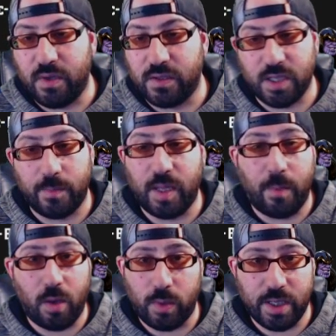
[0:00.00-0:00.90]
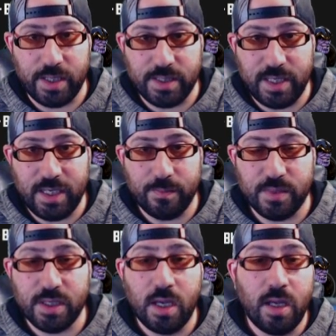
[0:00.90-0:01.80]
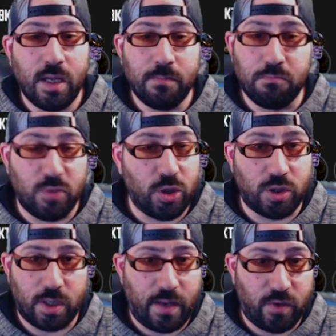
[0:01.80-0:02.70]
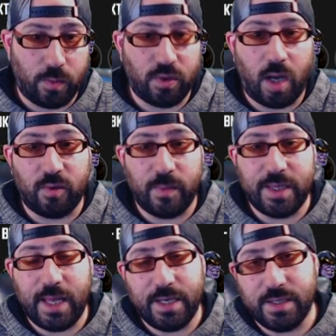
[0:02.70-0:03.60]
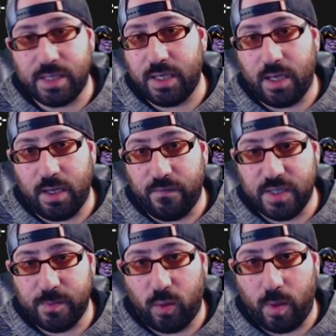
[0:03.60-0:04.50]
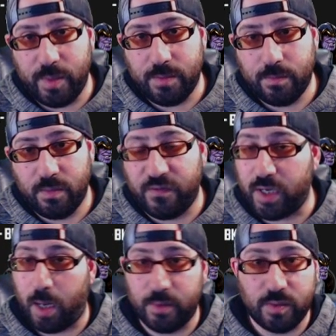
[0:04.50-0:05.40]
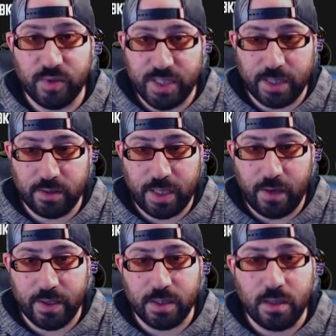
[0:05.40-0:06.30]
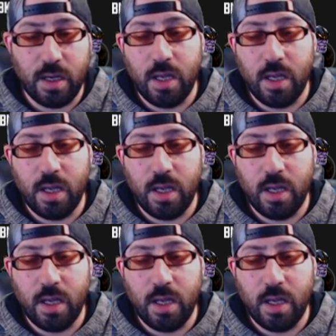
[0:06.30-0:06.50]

Sub them on one of these teams, you should have no problem. And that is Invisible Woman, phenomenal protector character.